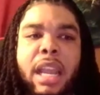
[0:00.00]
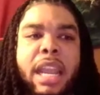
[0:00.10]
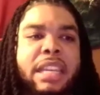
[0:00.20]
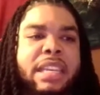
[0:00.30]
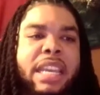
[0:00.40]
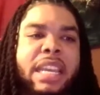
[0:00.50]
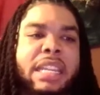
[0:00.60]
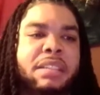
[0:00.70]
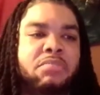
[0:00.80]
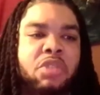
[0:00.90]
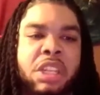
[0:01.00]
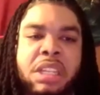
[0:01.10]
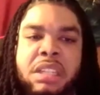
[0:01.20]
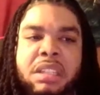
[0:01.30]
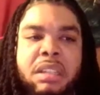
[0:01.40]
And then
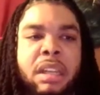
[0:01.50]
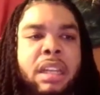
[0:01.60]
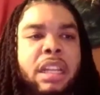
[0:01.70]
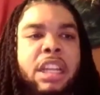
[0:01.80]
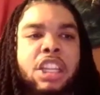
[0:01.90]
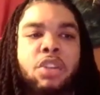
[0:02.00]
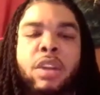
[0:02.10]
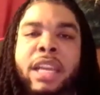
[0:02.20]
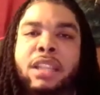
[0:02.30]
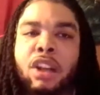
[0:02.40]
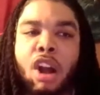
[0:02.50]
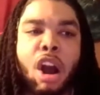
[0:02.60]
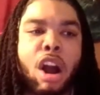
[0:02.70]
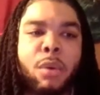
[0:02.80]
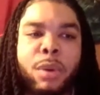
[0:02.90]
just you get the
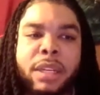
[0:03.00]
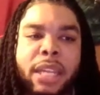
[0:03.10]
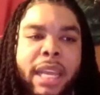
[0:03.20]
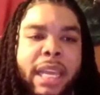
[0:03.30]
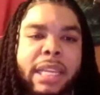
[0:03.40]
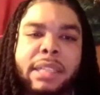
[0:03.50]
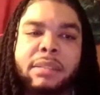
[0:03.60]
call one day,